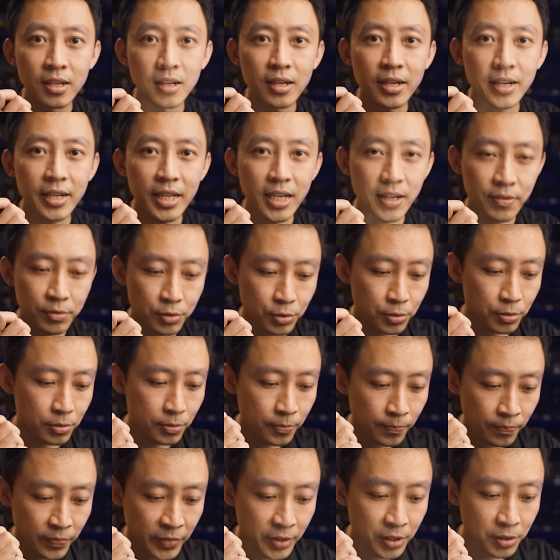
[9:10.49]
I have to,
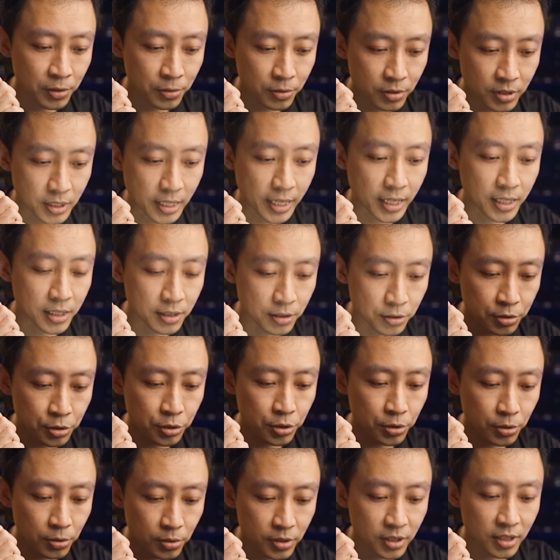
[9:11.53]
cycle
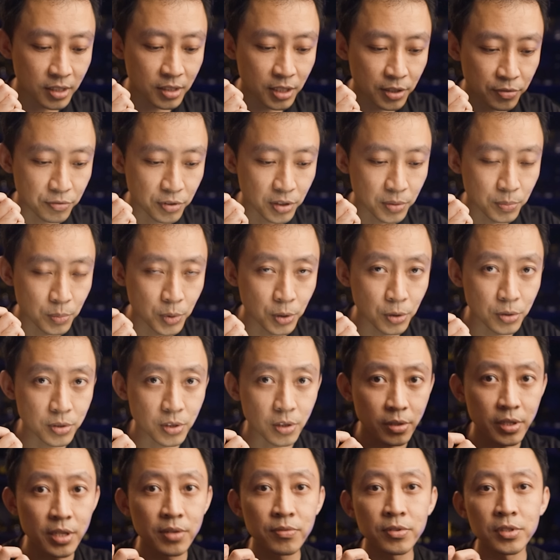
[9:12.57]
through the different modes
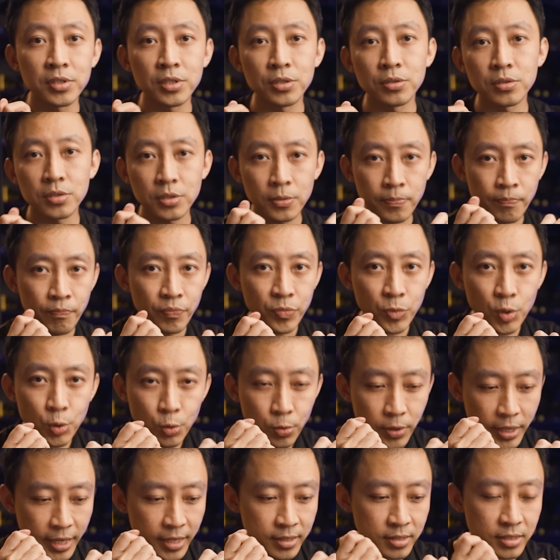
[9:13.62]
or even use
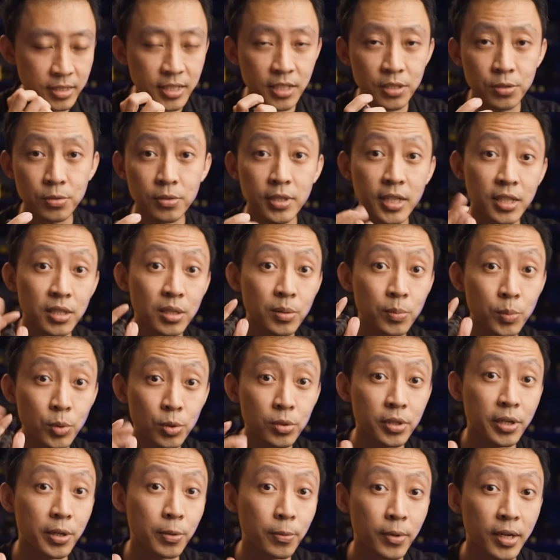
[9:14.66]
2 hands just to get the
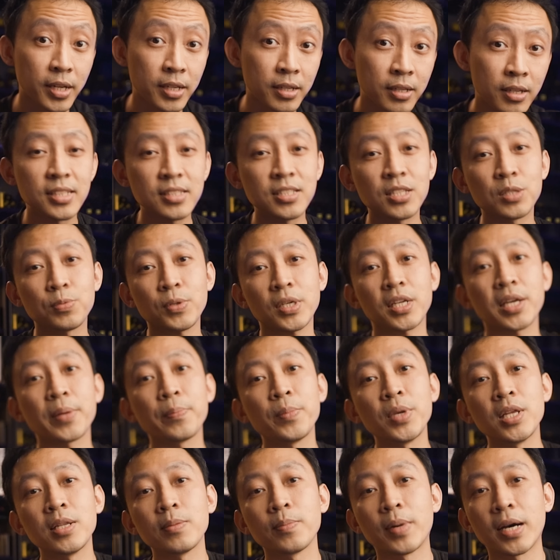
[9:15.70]
mode I want. This is what I
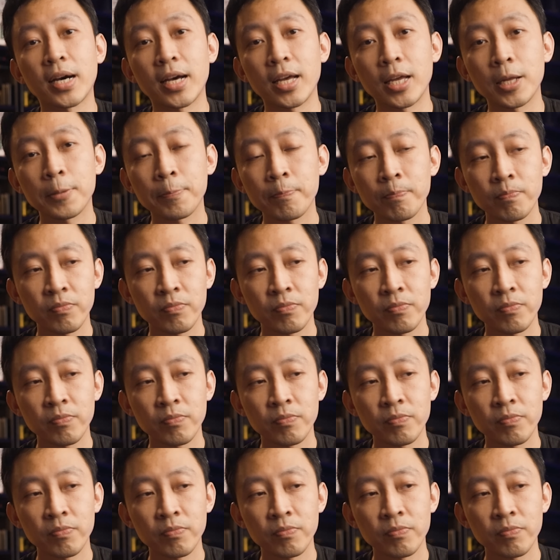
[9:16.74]
mean by